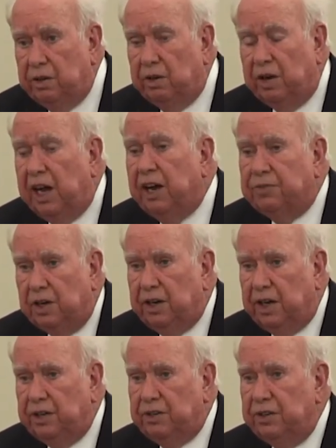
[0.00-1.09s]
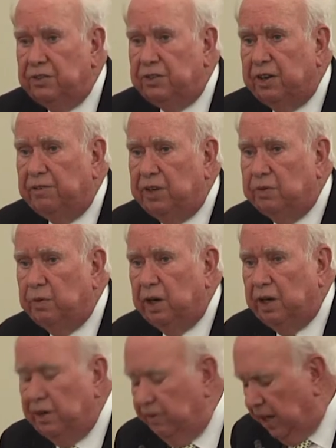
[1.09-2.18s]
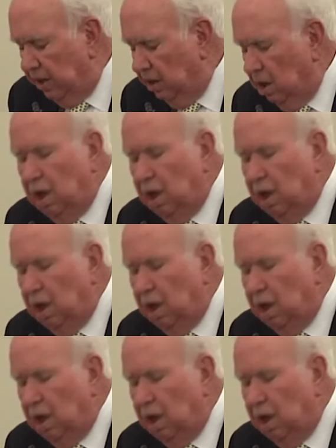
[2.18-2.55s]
you know, after 1971, and that